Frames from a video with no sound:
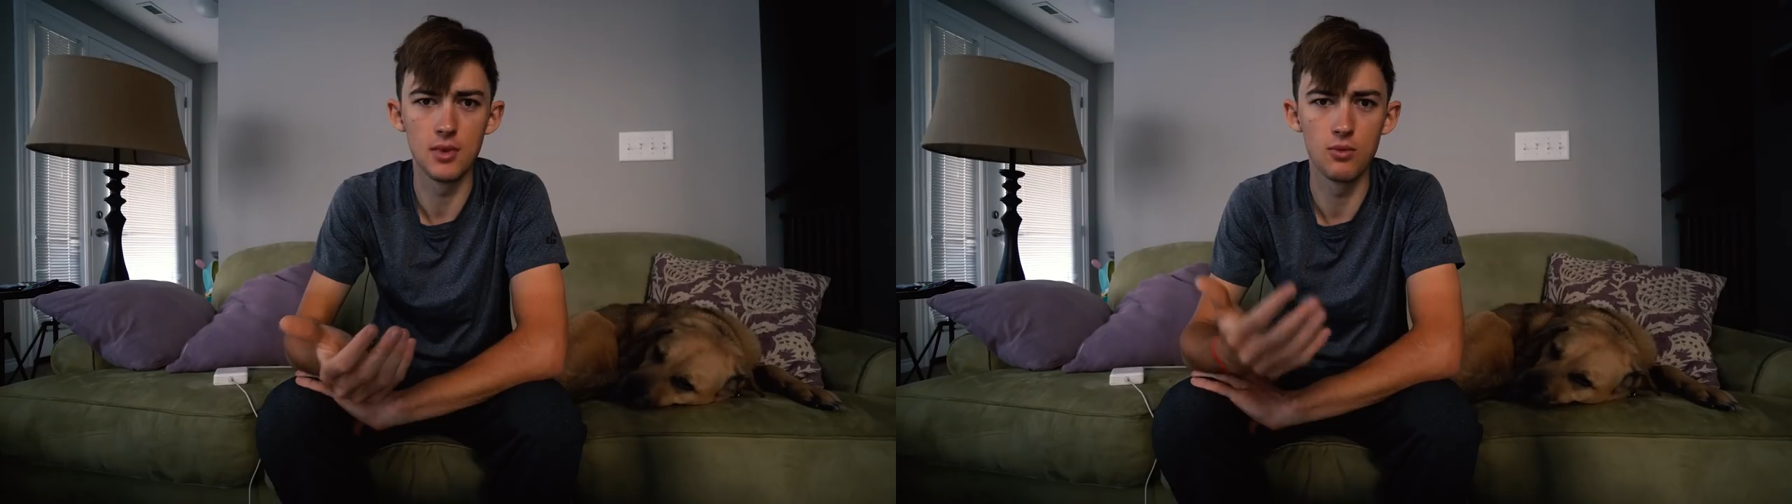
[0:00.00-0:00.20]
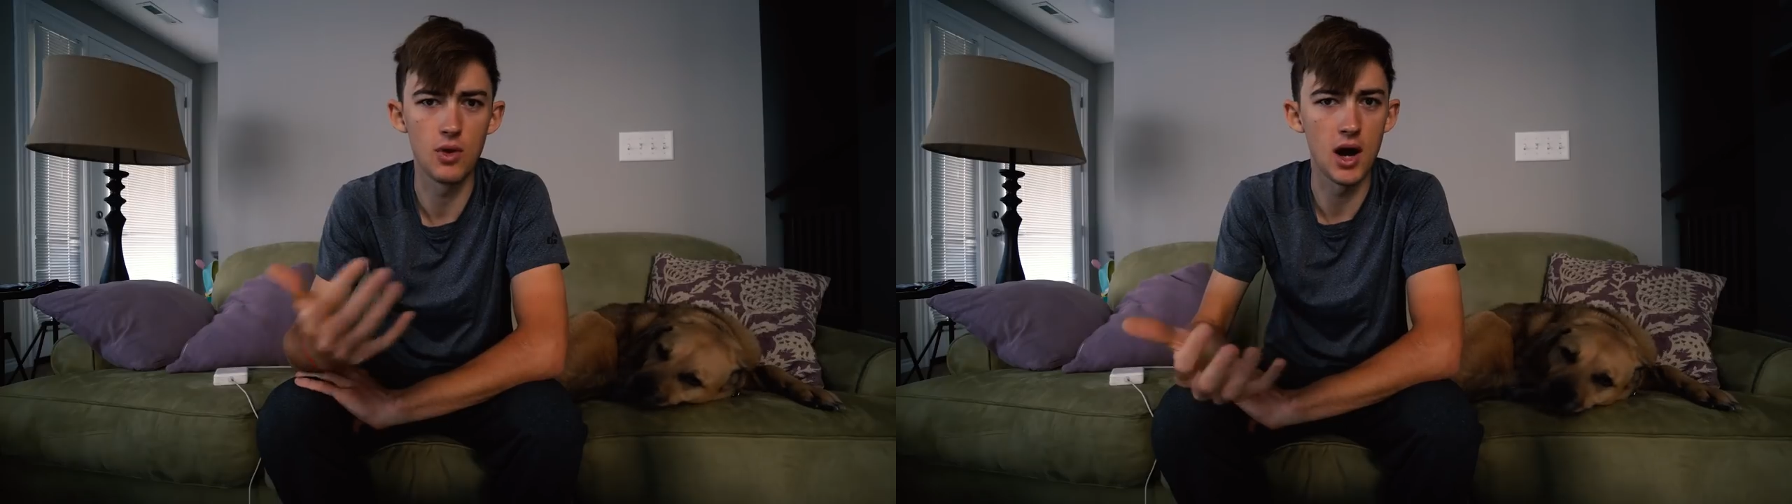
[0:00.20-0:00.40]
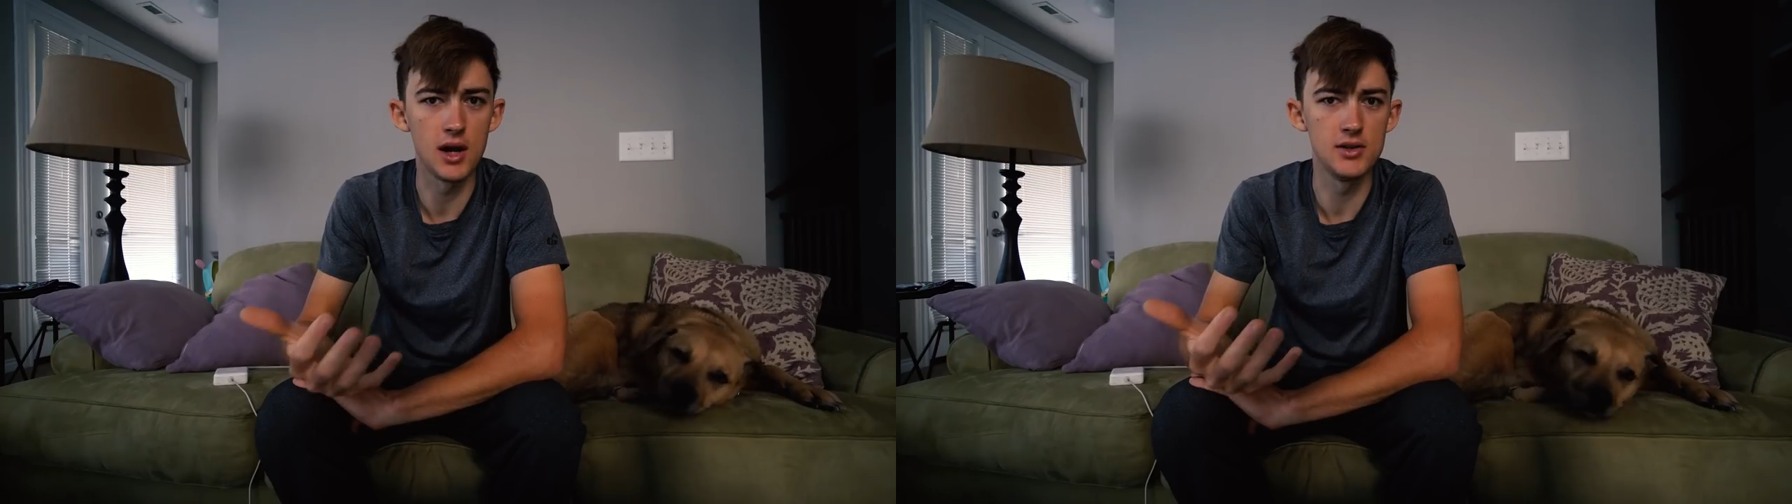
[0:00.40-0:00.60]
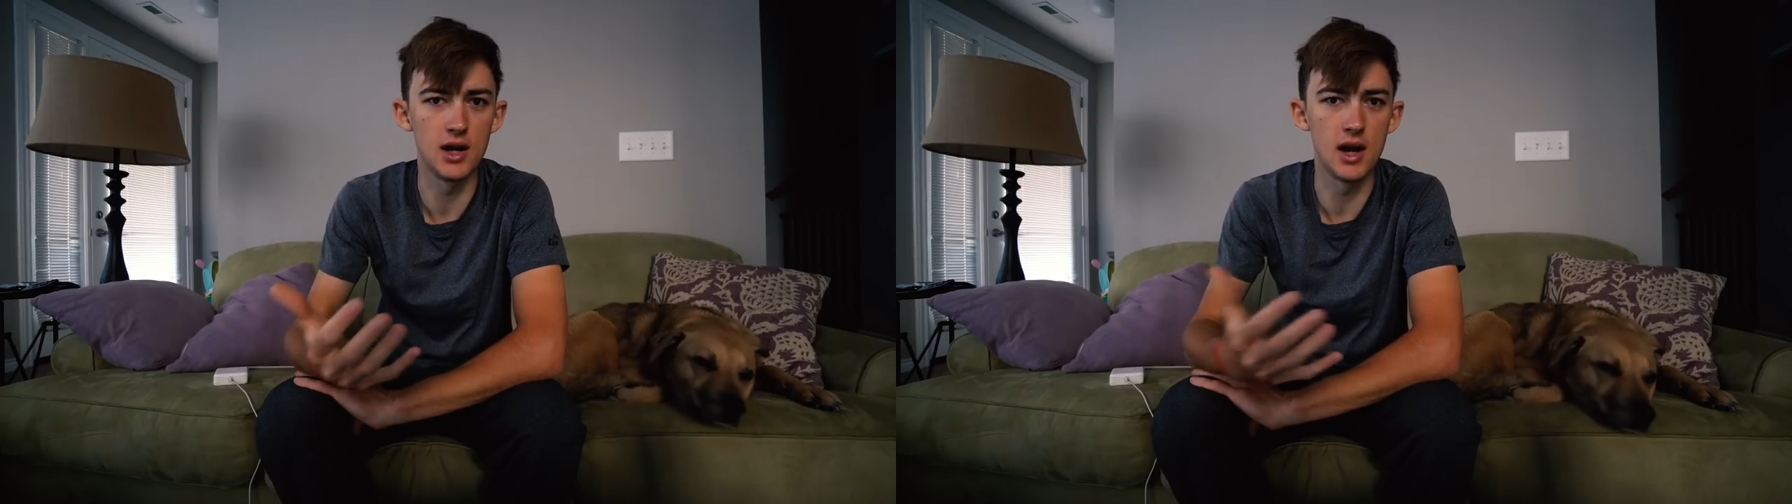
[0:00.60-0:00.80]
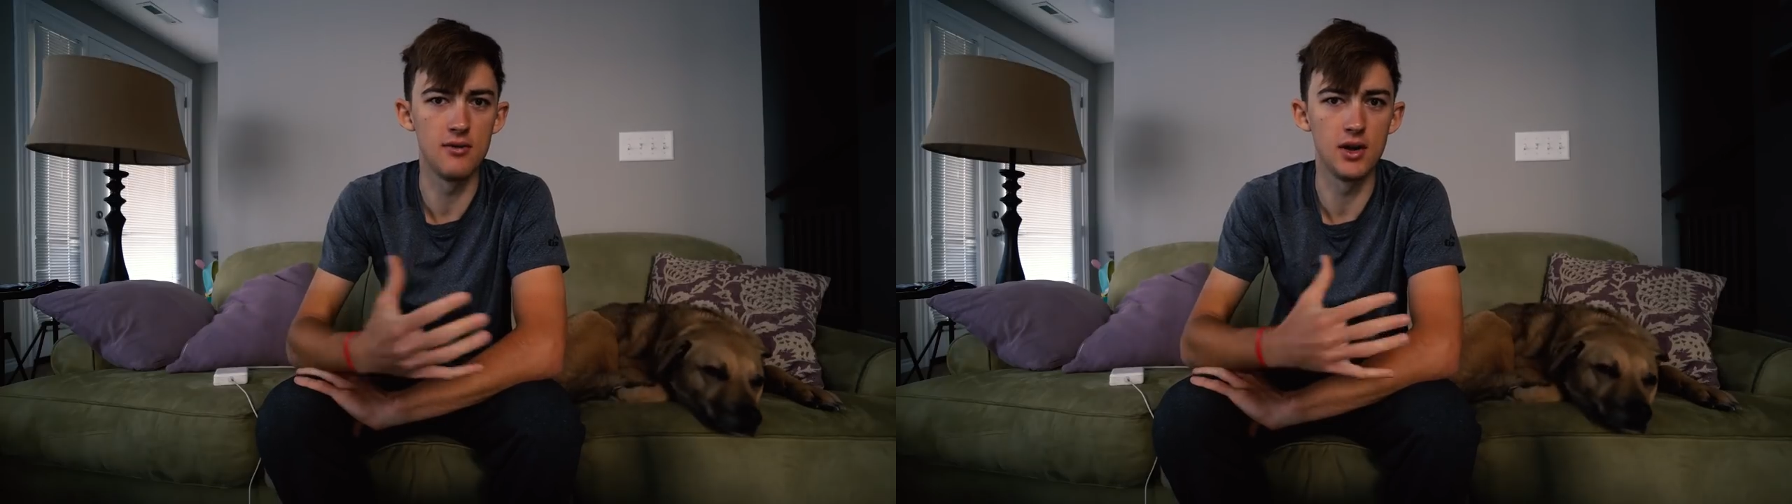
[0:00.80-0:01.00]
rides,
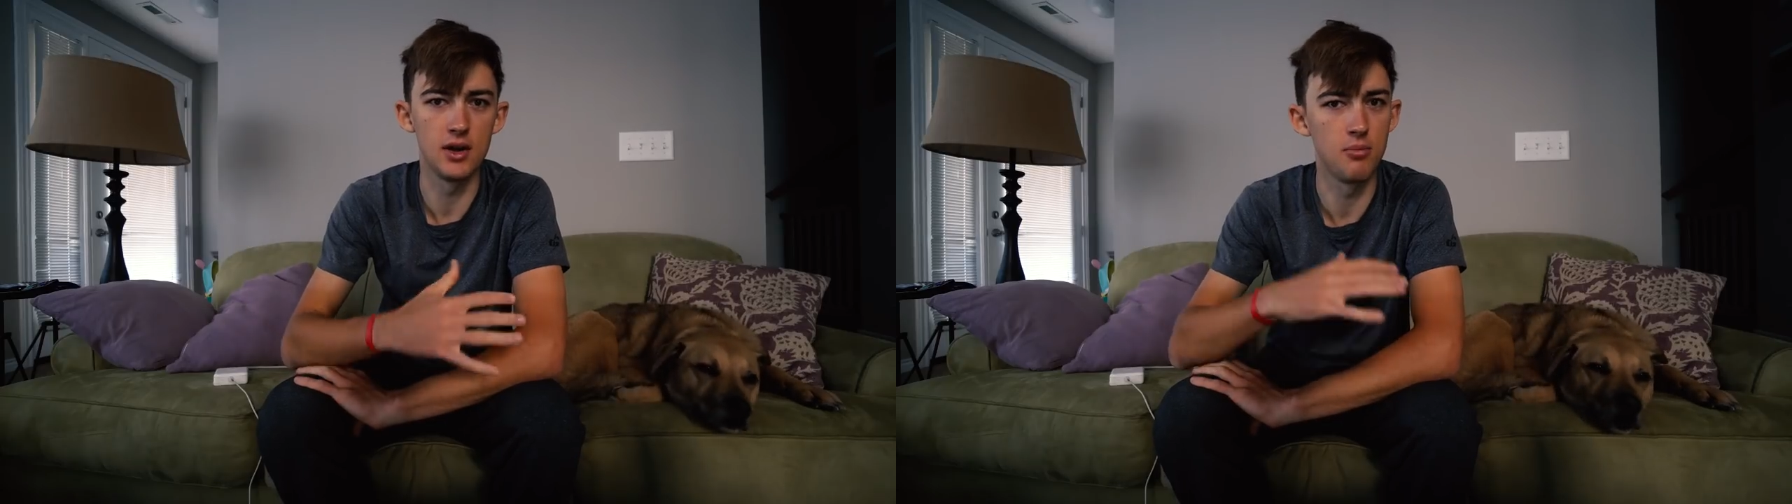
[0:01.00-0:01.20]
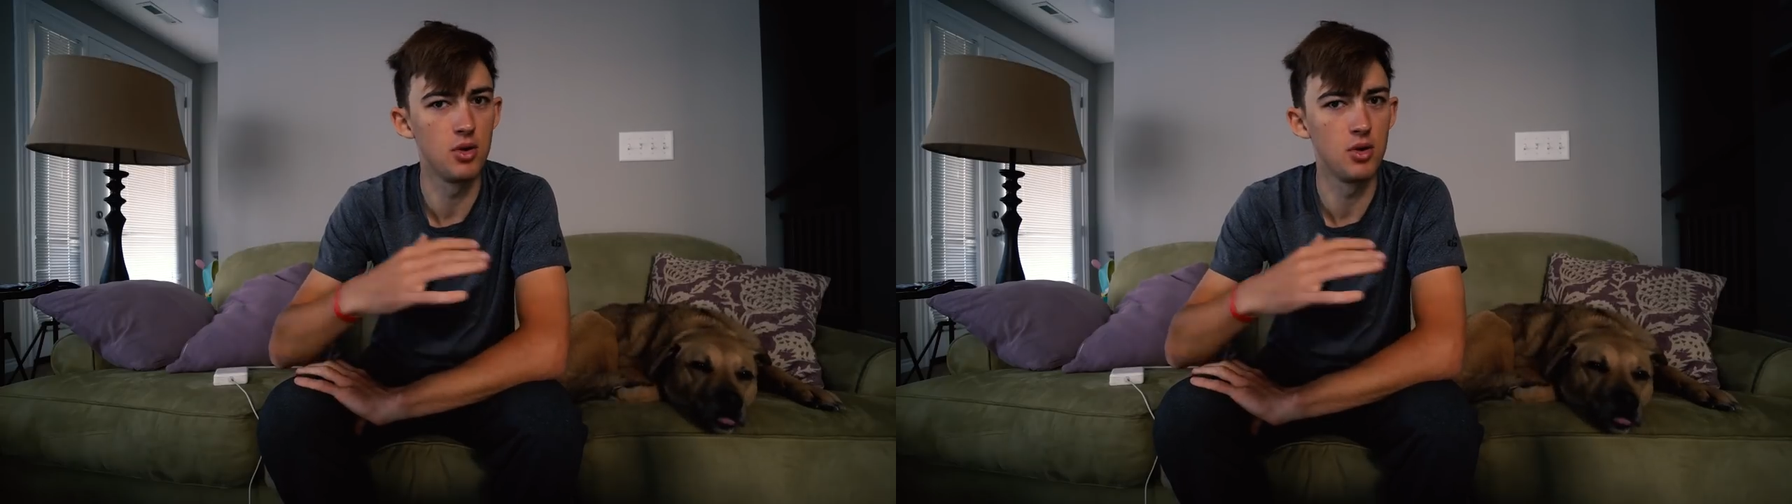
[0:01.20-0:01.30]
and I have like a